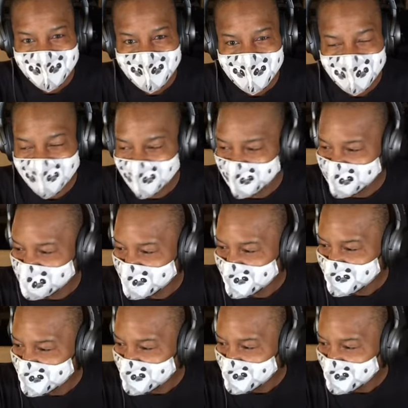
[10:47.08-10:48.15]
Like,
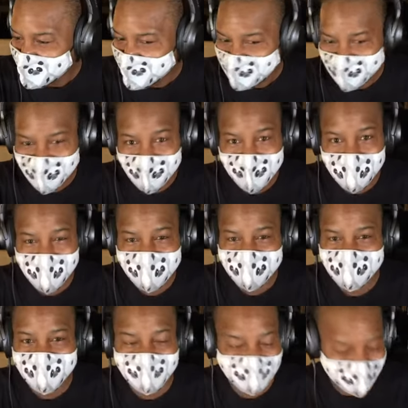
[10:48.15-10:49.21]
the
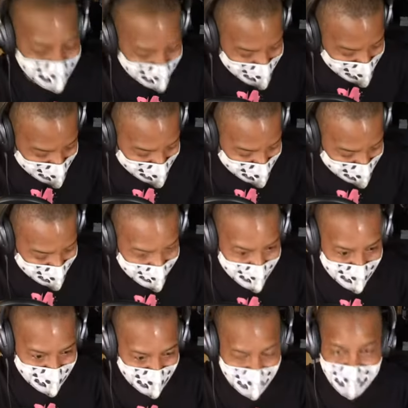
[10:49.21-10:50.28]
country needs
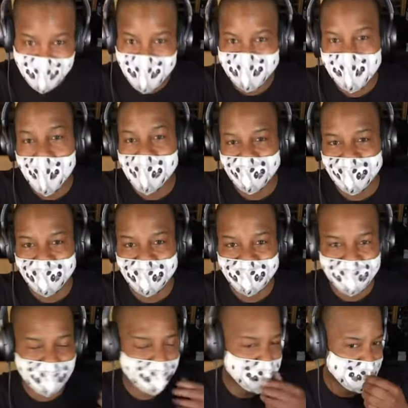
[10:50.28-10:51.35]
the most
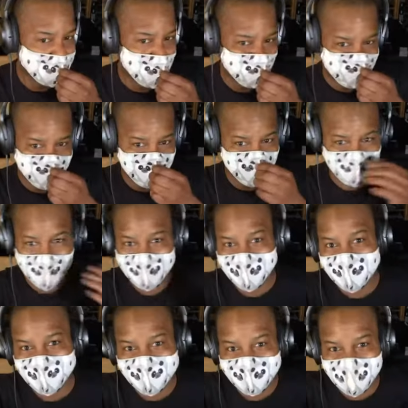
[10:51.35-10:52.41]

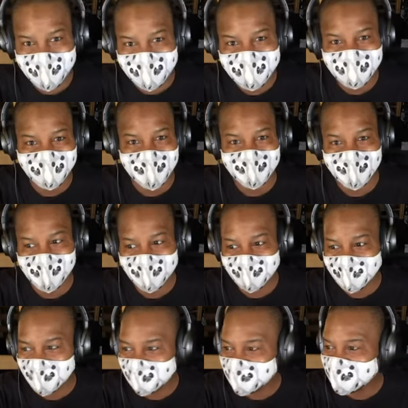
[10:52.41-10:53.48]
invited attention right now,
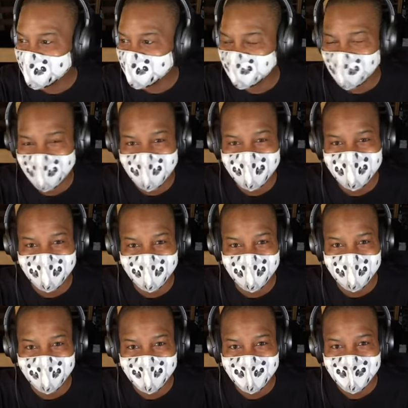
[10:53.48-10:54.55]
not a
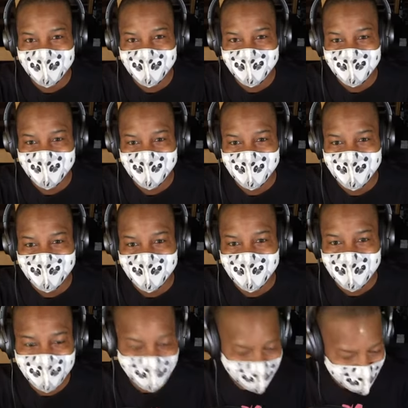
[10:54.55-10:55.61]
vacation.
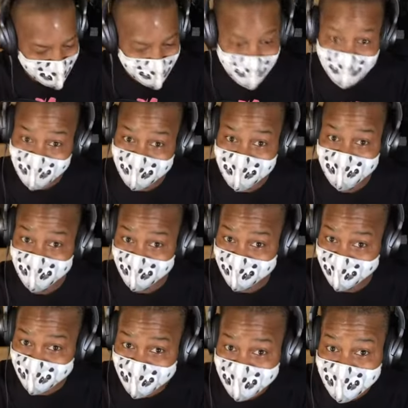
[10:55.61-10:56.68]
I understand that they
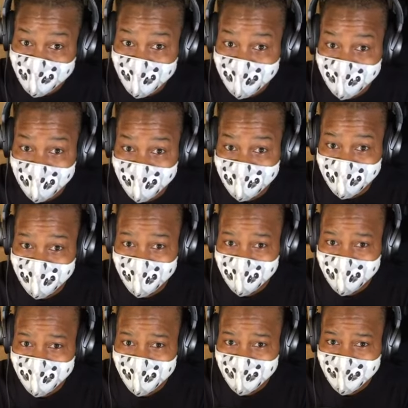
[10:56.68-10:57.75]
deserve the vacation,
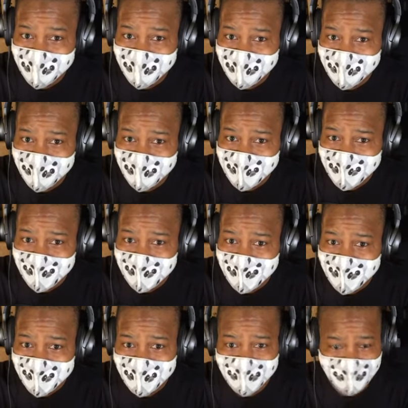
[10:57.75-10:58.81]

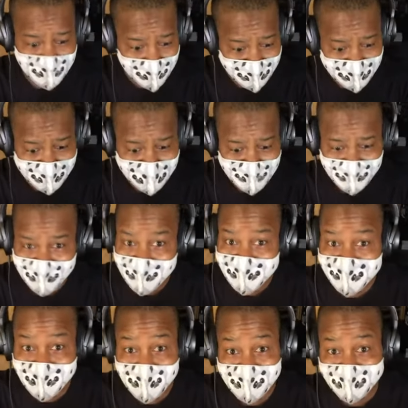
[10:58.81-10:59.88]
but right
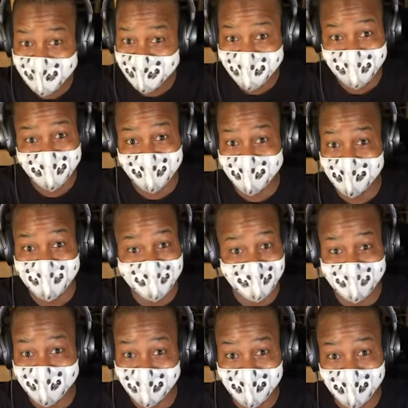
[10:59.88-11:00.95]
now this is not the
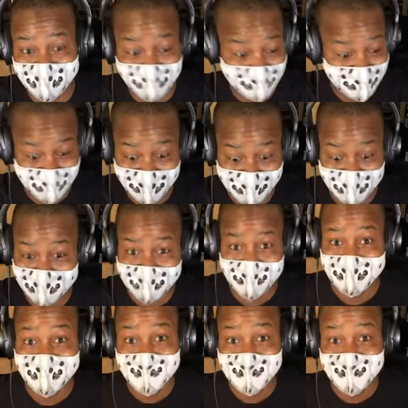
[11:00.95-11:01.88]
time to decide